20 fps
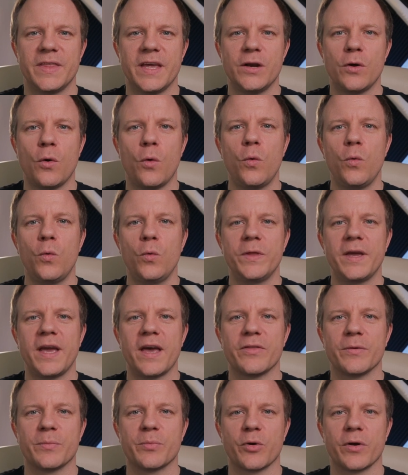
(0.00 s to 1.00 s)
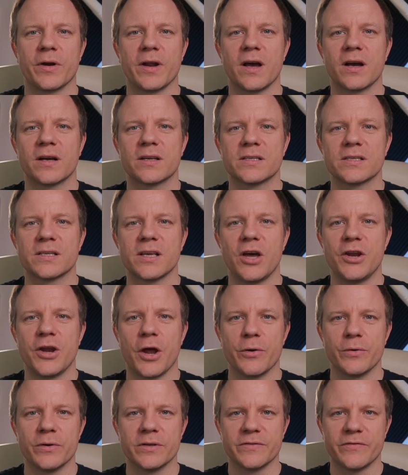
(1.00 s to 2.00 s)
then all the other products are
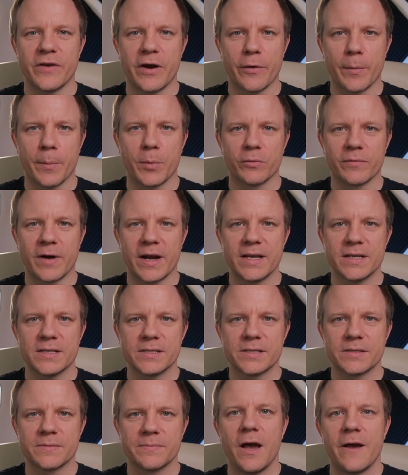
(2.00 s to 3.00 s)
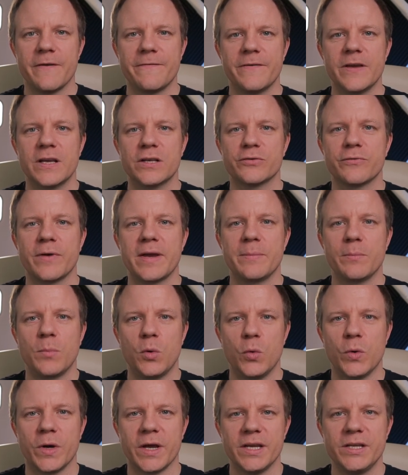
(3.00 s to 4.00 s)
known as variable rates. A fixed rate
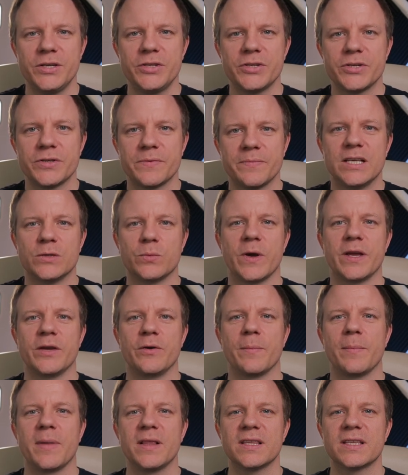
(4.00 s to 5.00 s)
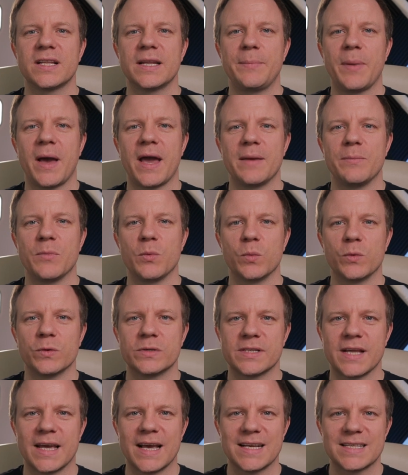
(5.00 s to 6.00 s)
mortgage is where your monthly payment will
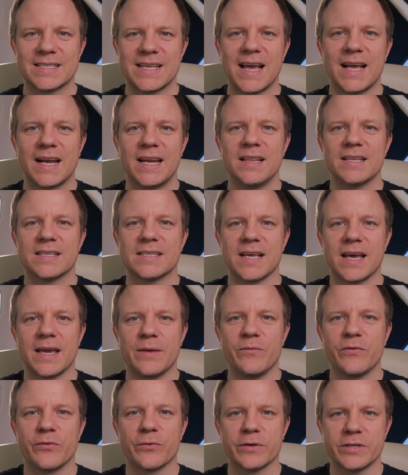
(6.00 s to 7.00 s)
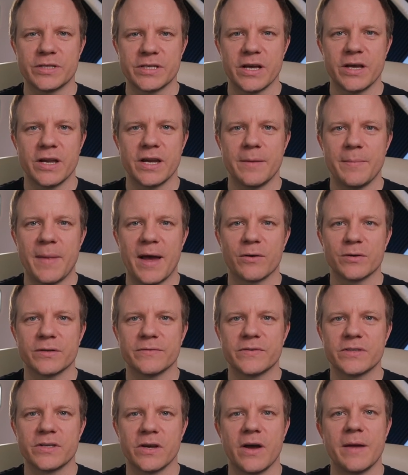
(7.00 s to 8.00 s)
stay exactly the same for a certain amount
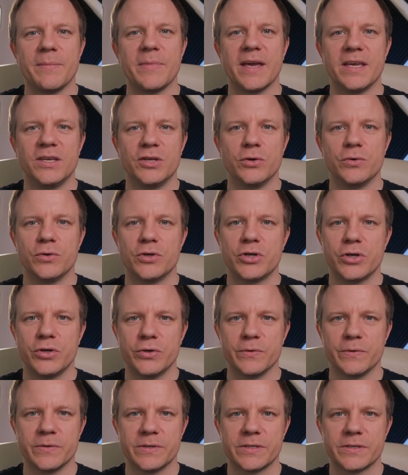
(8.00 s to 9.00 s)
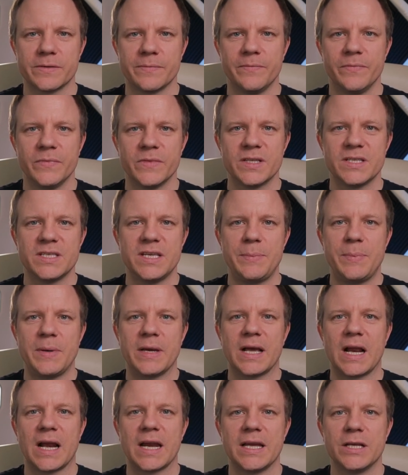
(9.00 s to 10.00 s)
of time that you choose,
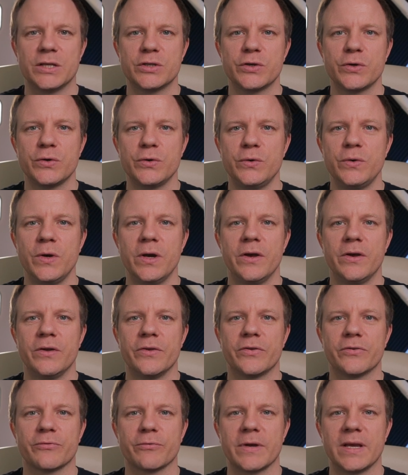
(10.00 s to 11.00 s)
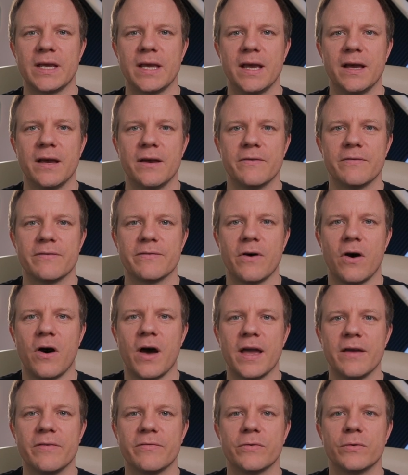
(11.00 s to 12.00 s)
typically 2, 3,
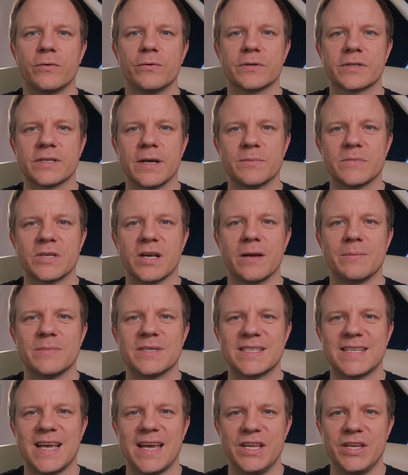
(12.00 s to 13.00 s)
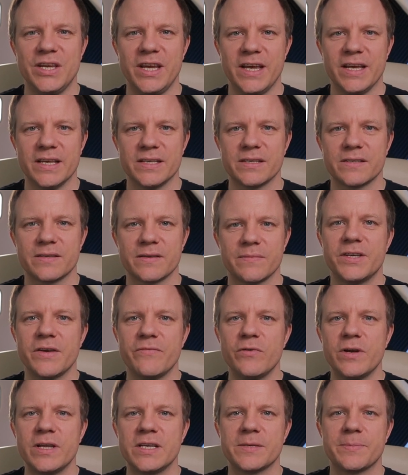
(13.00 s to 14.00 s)
5, or sometimes 10 years.
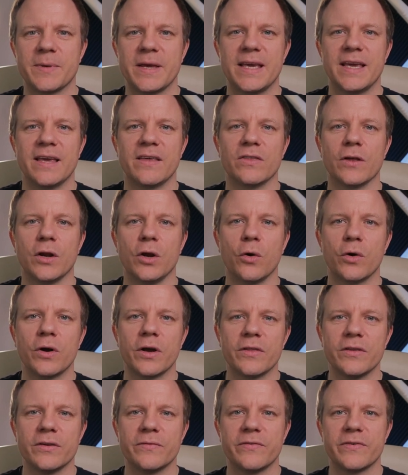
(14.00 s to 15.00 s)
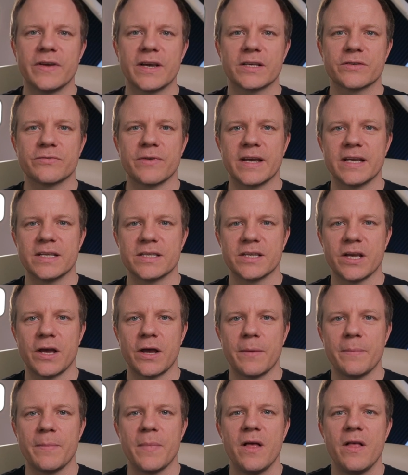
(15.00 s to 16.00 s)
Generally speaking, the longer the fixed rate
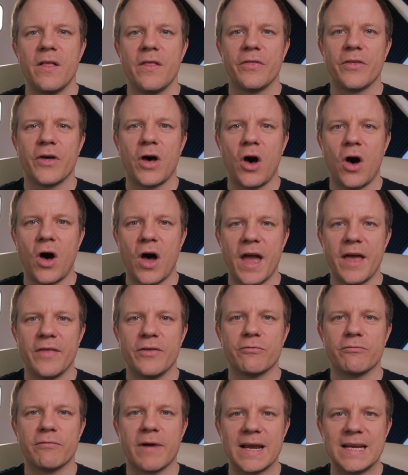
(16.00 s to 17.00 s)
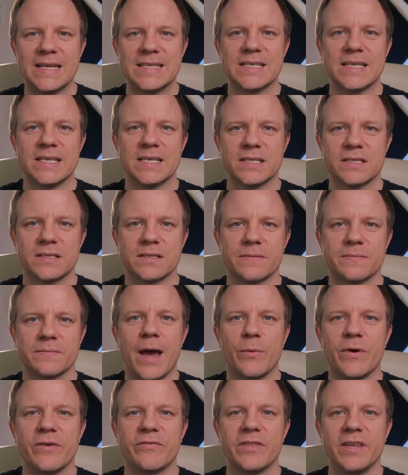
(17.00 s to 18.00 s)
term, the higher the rate is.
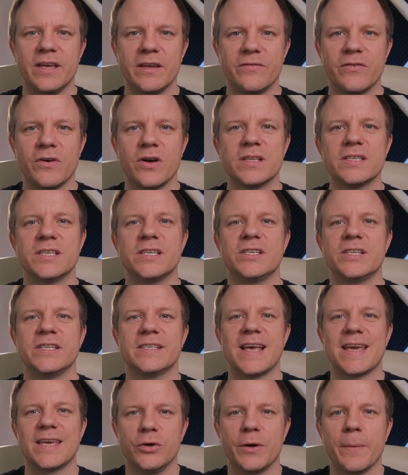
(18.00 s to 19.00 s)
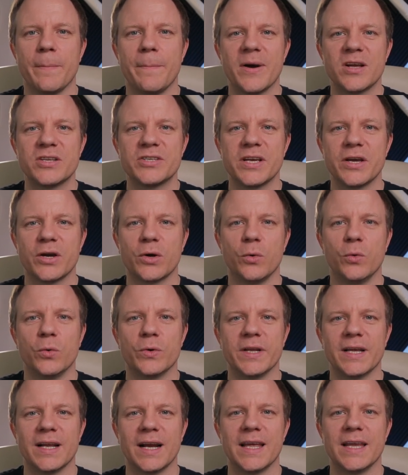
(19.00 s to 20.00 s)
However, the advantage is that you can budget
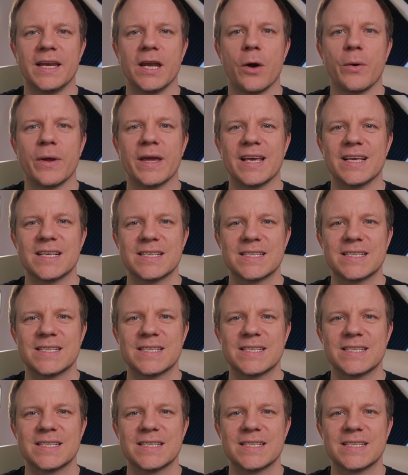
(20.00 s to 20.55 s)
accordingly, knowing